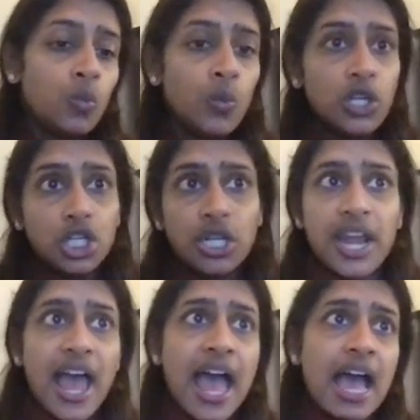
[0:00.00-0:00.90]
We should
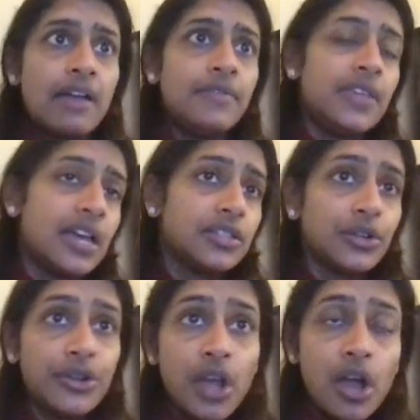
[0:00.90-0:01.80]
have yes
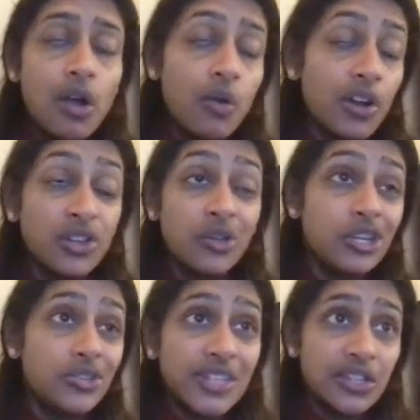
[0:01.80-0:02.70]
or no. Are you going
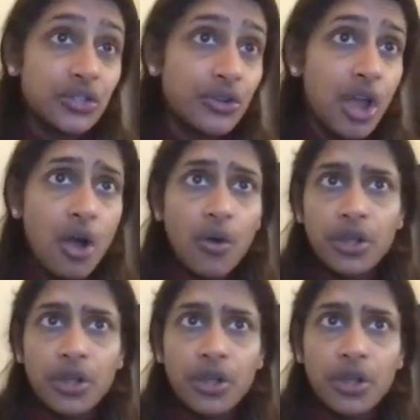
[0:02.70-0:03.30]
to use yes or no?